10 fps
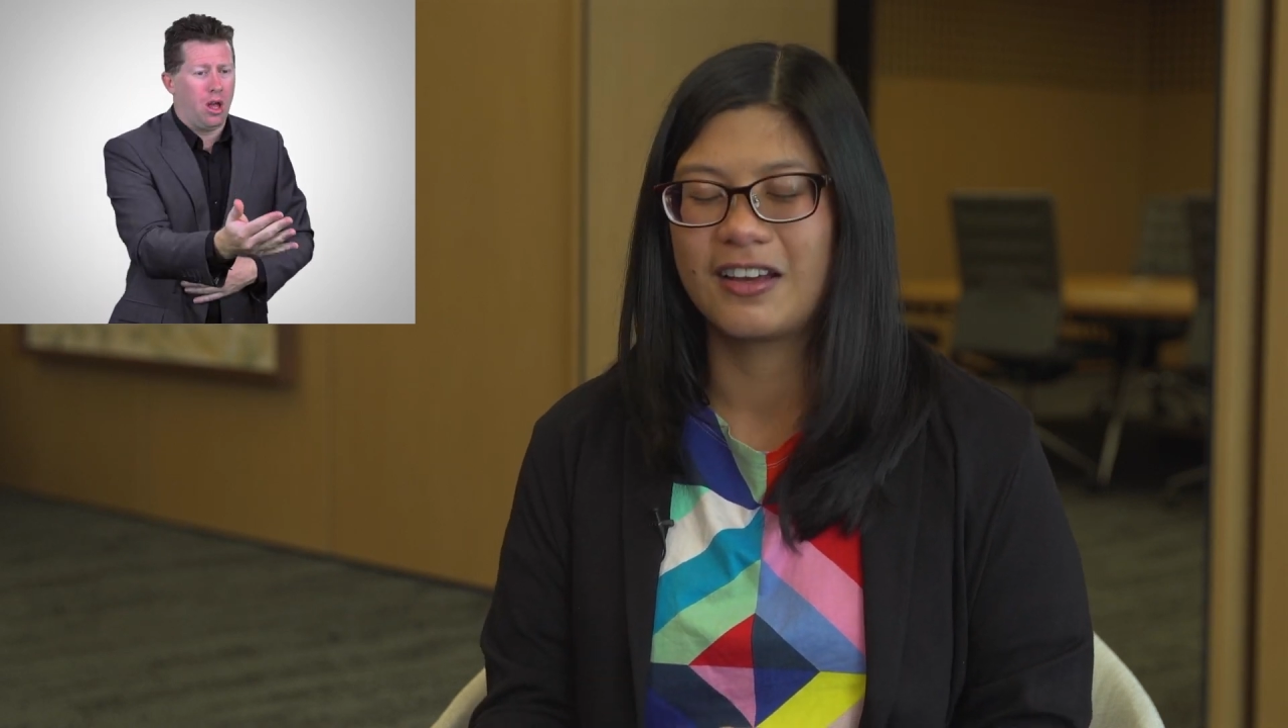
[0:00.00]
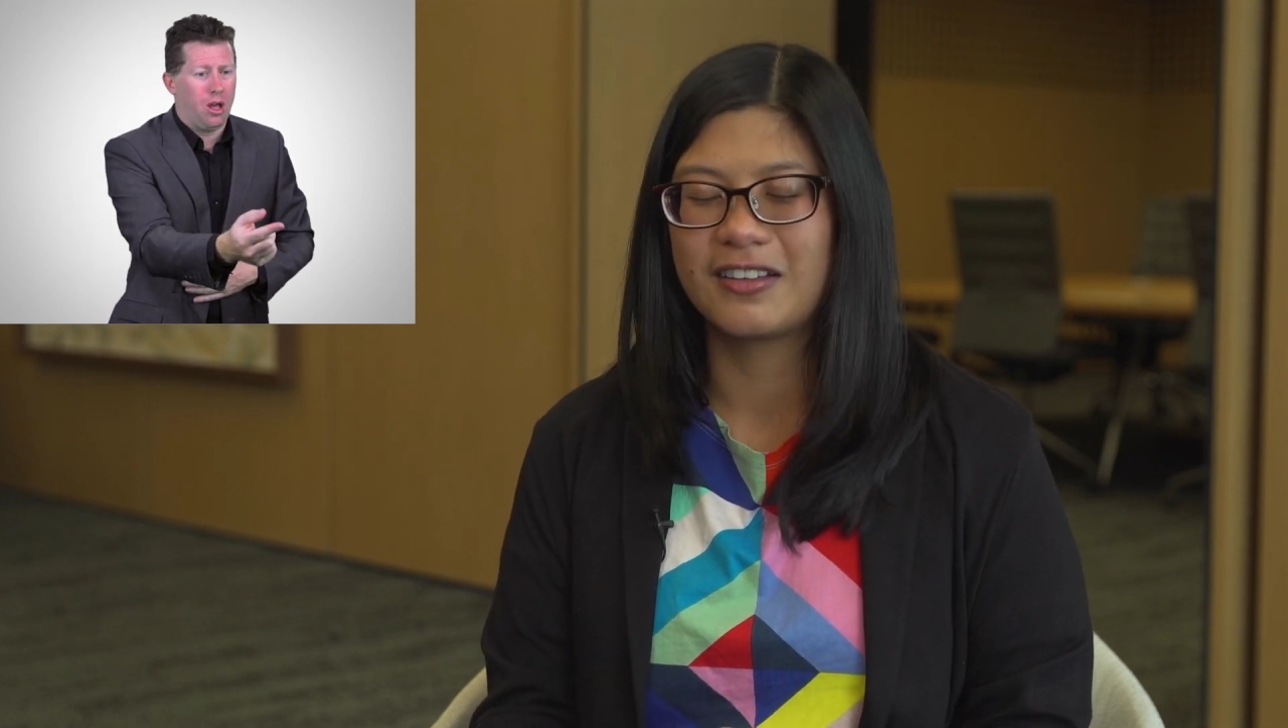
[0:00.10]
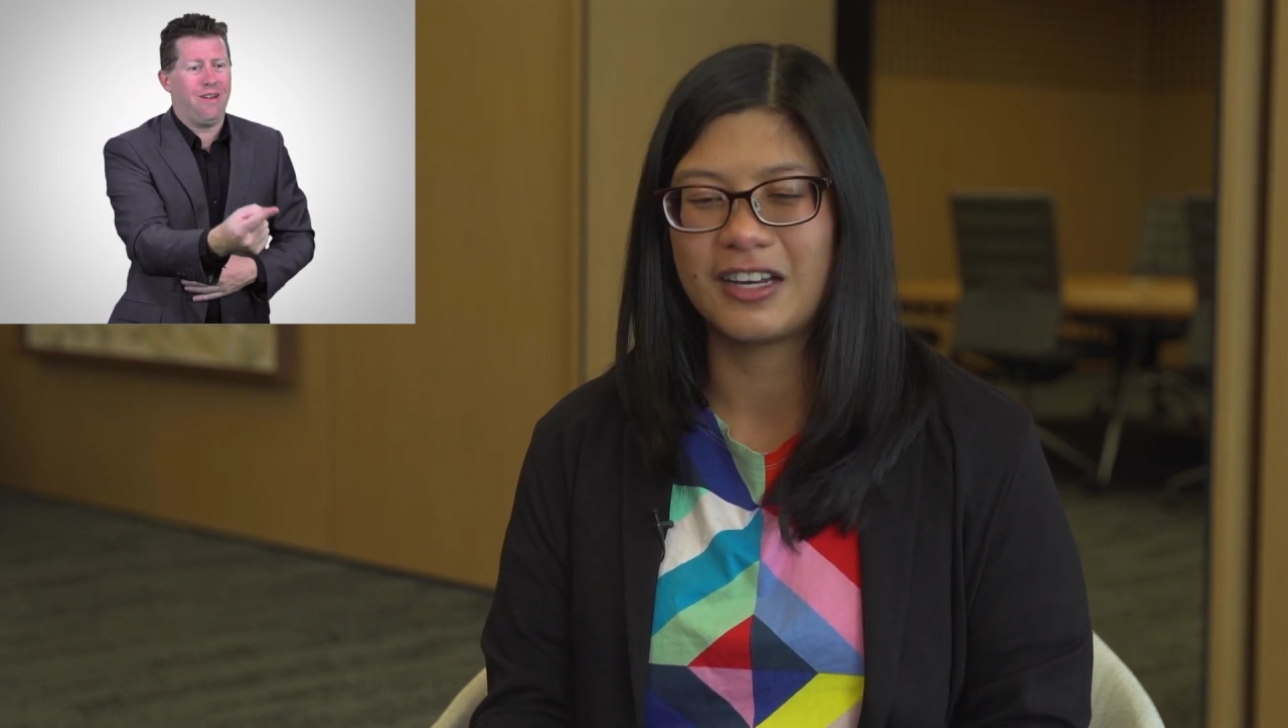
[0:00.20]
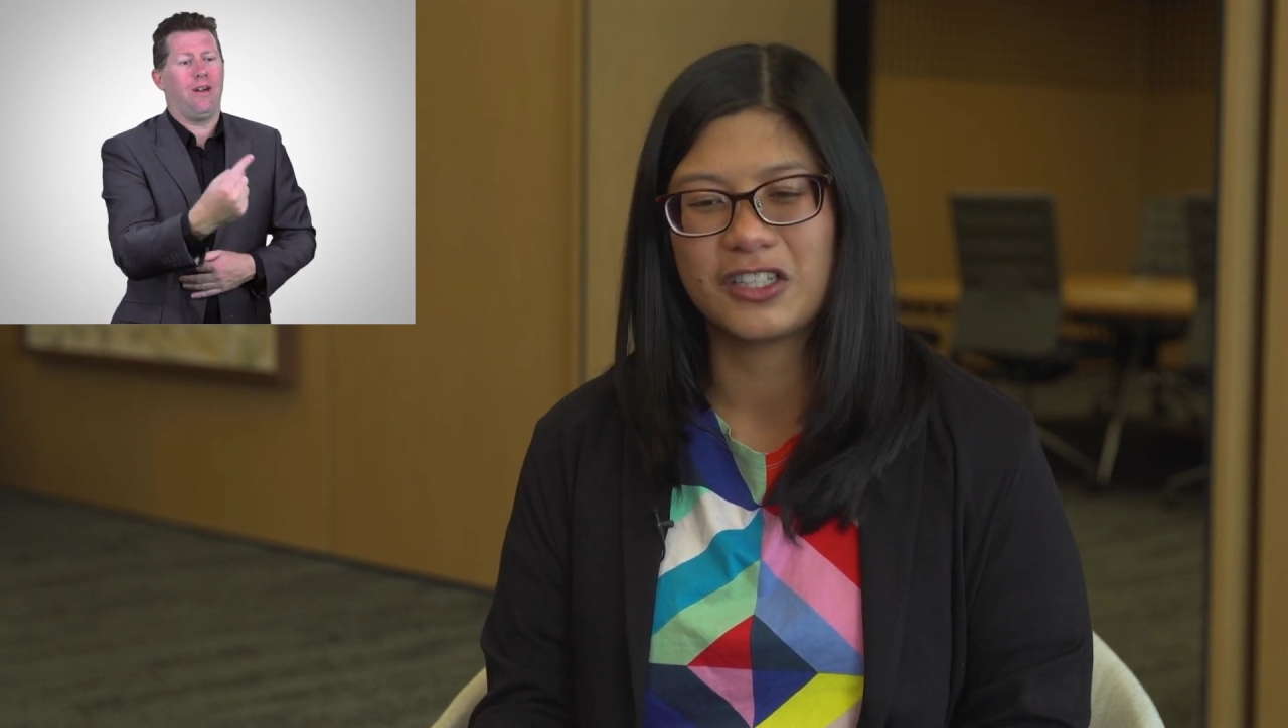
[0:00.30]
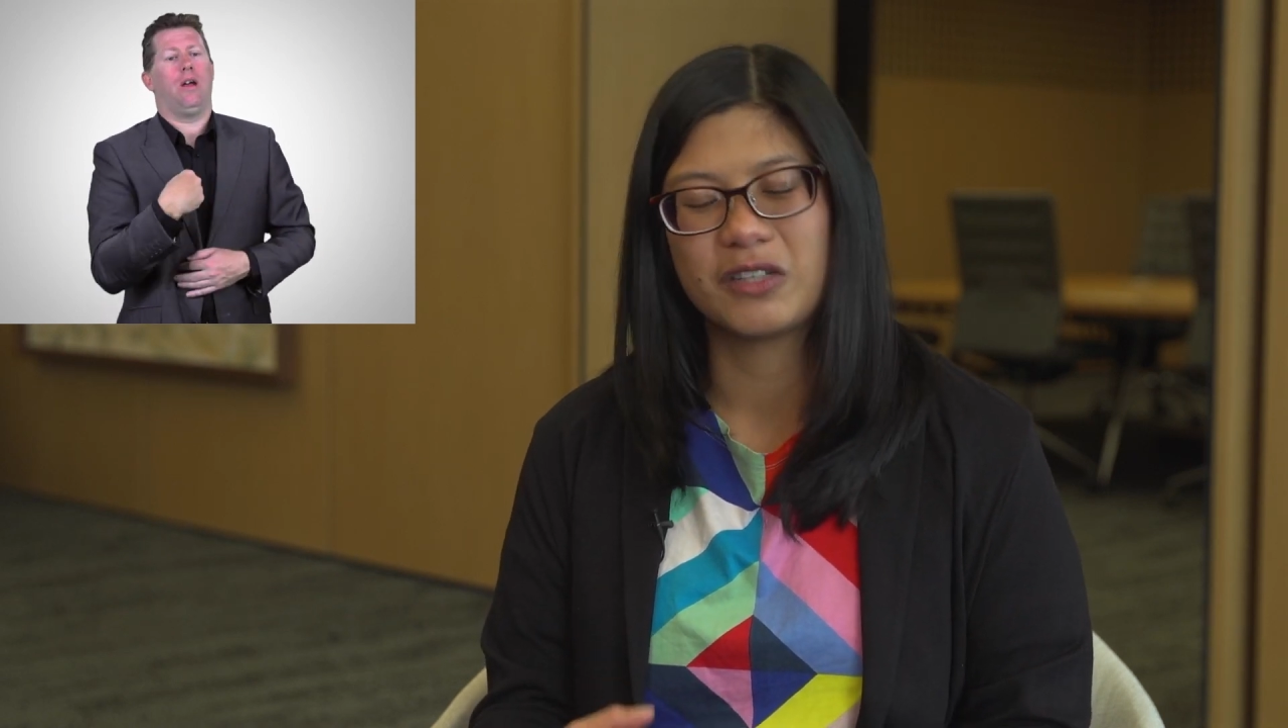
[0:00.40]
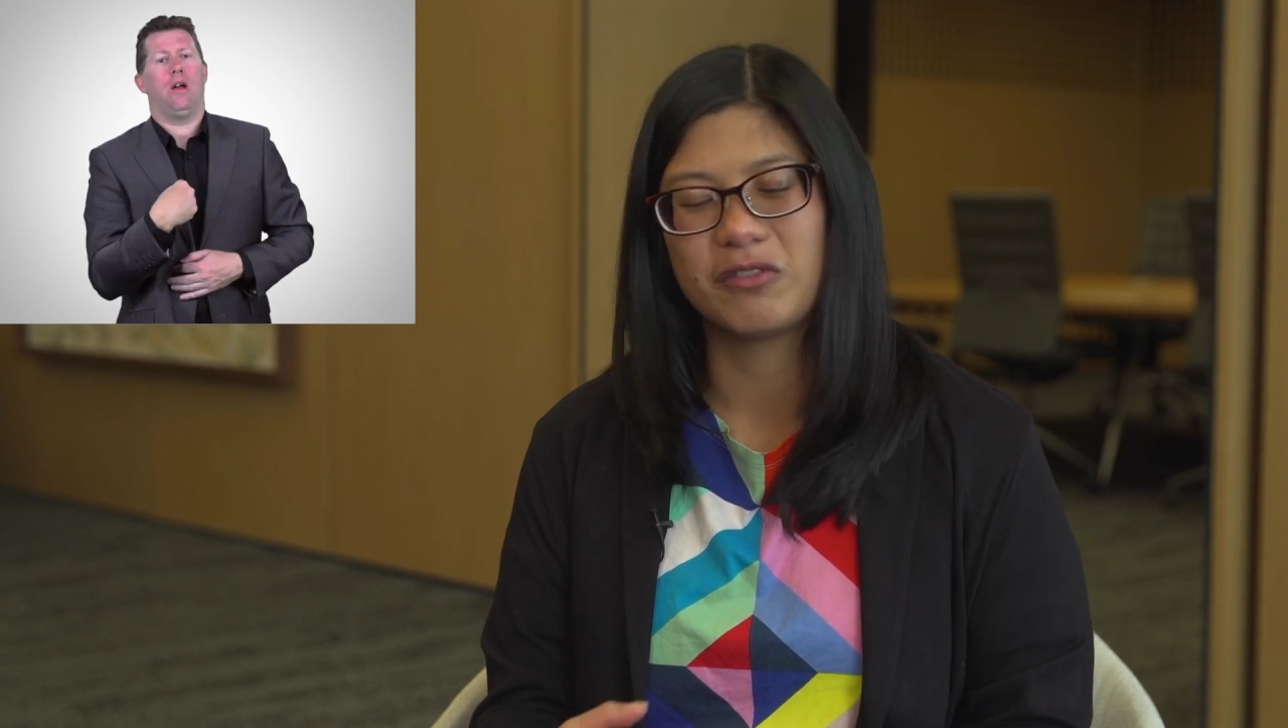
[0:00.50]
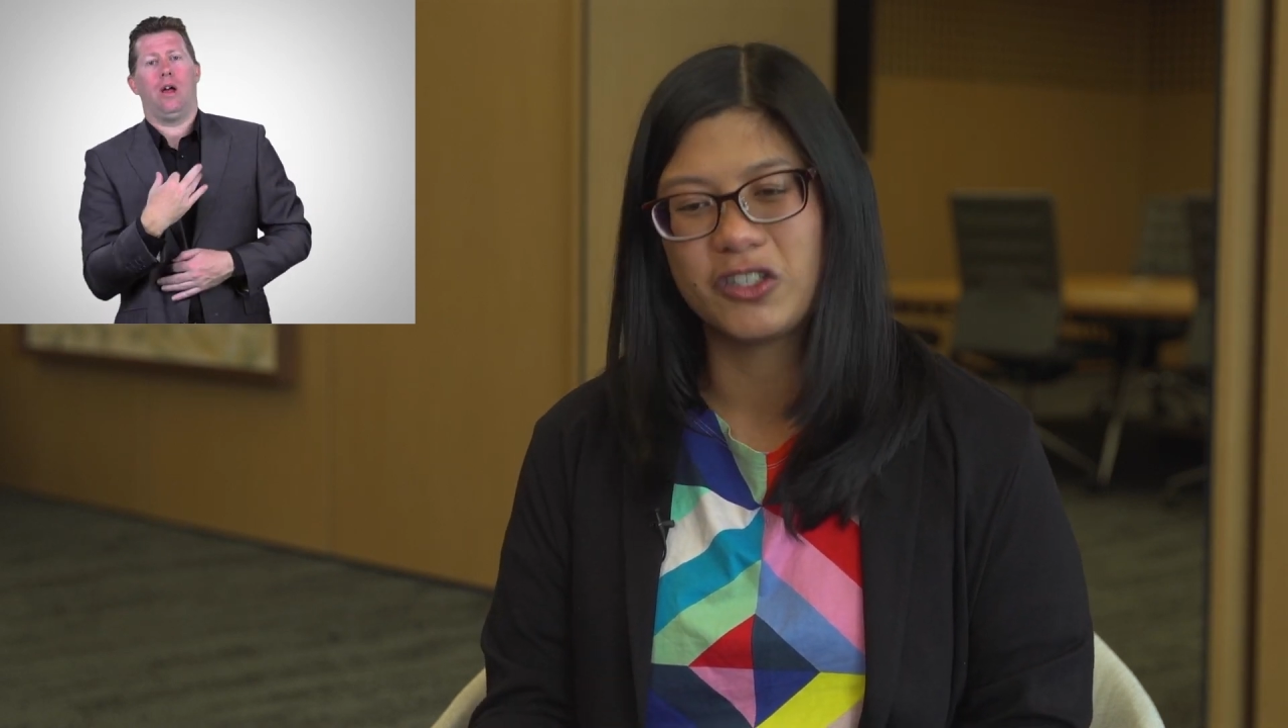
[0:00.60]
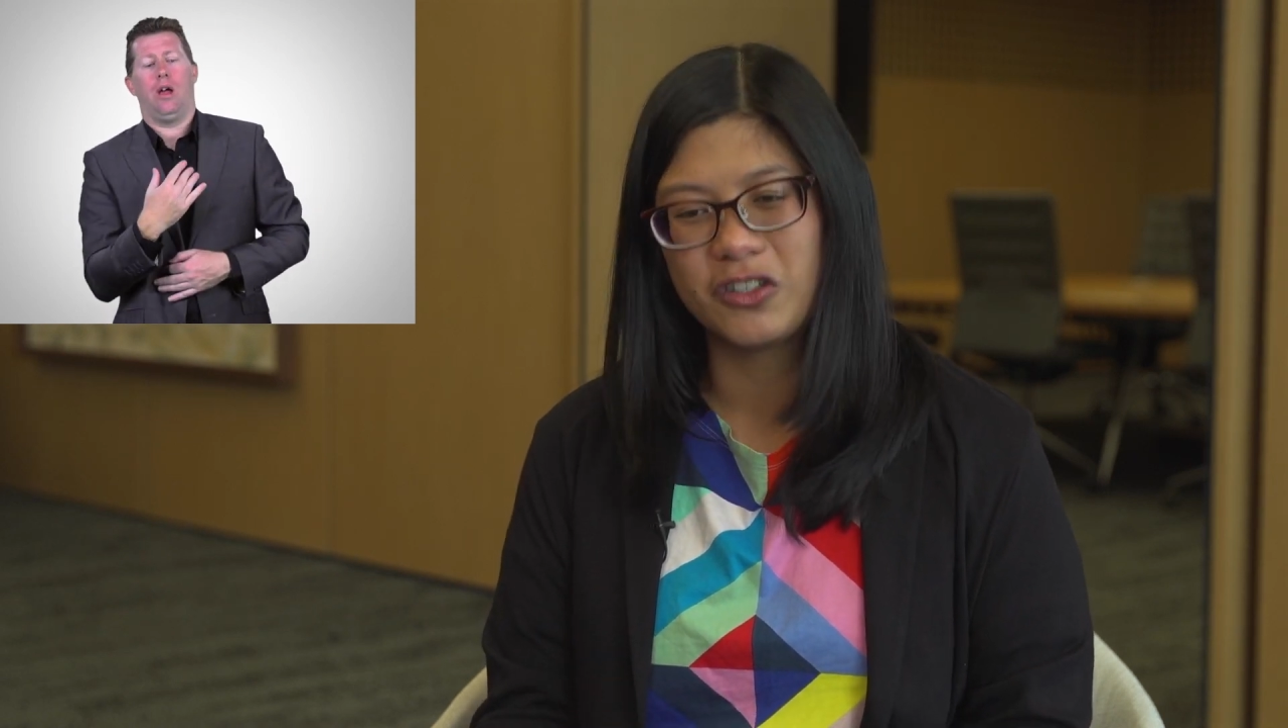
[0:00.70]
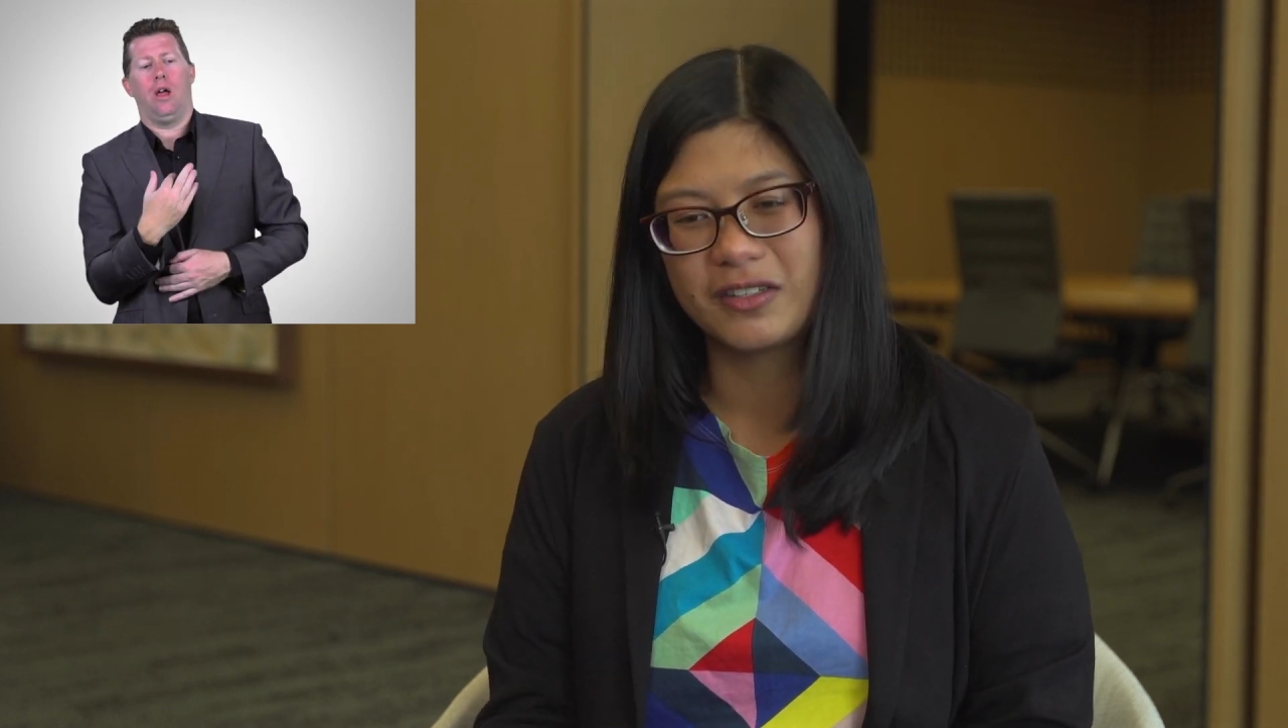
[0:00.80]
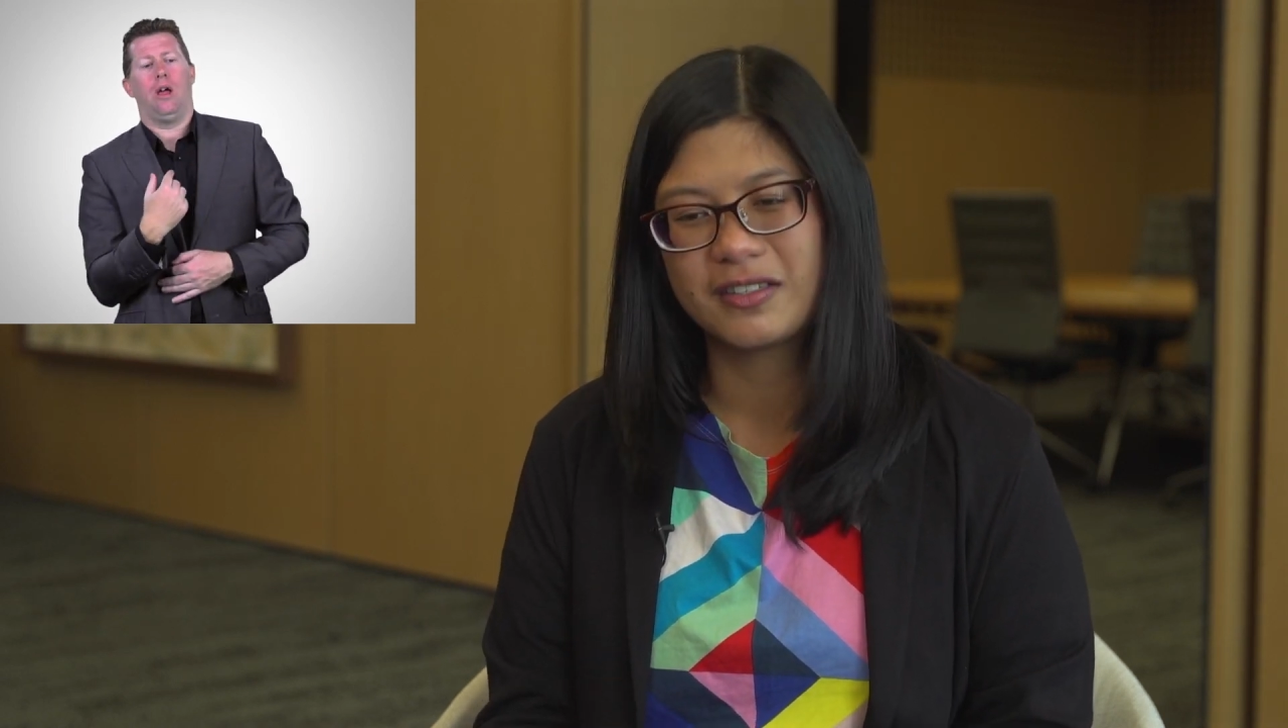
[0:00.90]
is actually
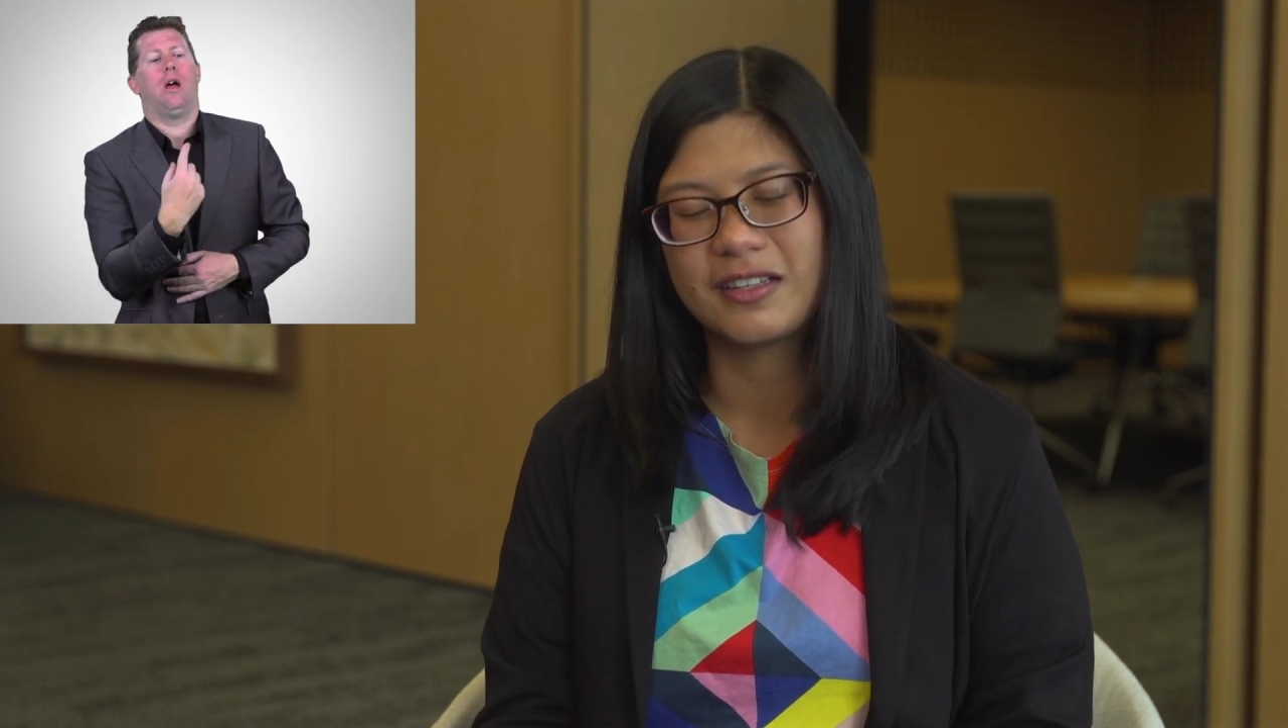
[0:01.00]
reduced.